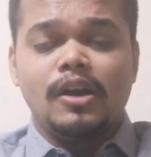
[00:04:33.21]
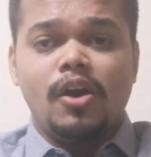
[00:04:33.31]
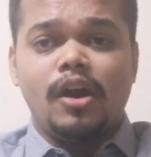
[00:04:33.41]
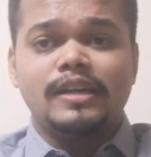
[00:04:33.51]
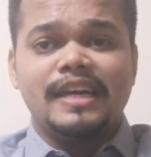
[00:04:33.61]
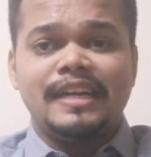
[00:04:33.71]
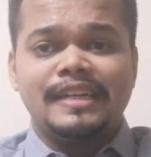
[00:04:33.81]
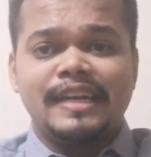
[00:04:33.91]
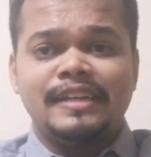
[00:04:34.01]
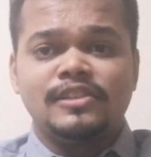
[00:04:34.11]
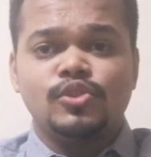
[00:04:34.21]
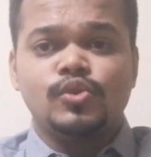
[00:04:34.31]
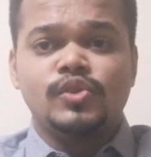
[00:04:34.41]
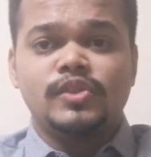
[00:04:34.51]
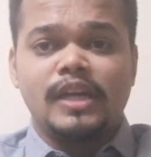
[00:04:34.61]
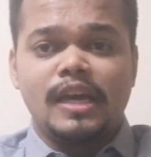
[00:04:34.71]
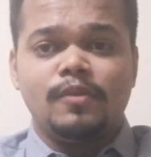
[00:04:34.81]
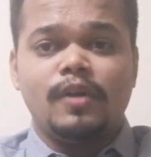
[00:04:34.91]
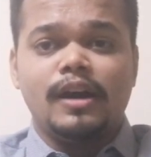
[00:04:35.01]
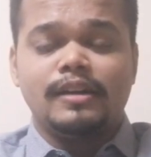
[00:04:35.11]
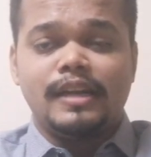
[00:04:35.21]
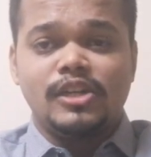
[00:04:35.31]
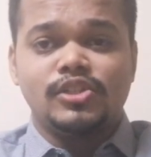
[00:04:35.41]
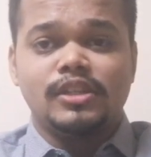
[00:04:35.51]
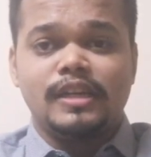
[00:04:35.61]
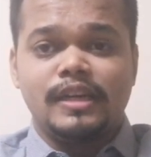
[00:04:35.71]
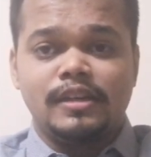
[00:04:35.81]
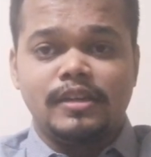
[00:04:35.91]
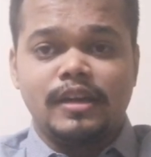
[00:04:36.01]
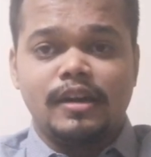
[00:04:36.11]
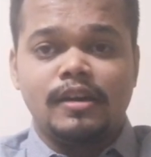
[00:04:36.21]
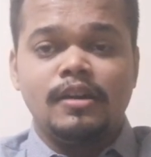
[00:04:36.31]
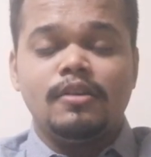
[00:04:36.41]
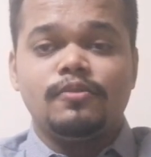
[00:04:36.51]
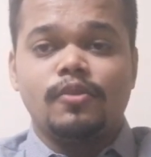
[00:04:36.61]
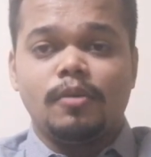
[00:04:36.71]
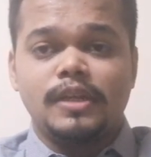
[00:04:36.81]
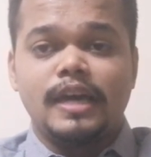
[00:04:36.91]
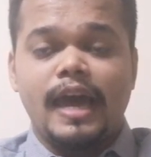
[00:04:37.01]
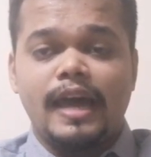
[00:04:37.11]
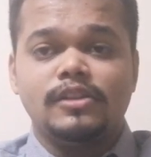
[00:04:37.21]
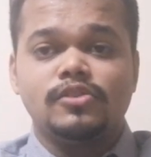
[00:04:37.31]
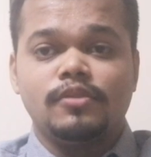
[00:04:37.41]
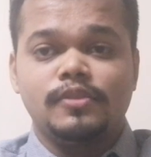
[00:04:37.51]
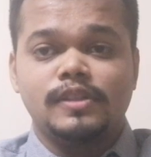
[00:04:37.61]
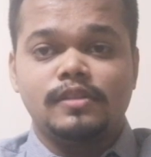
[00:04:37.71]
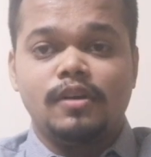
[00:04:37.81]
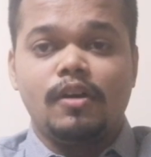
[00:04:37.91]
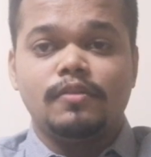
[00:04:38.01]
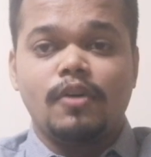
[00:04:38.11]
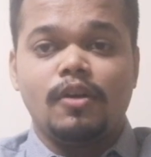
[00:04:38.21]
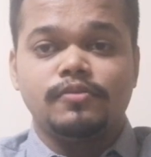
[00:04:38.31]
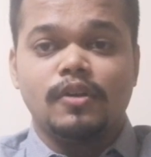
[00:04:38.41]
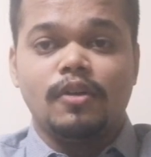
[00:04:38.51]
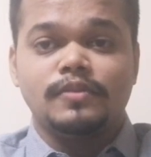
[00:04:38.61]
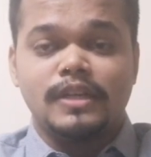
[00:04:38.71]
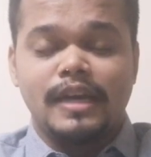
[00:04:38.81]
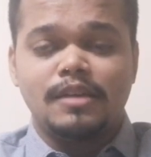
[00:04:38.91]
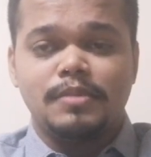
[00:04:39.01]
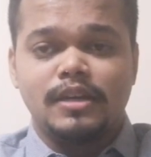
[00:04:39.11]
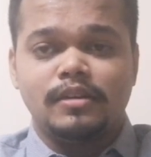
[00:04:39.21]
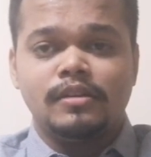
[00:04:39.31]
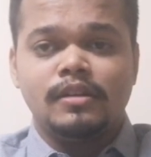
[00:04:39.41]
God intends to save our nation India from the hands of the enemy.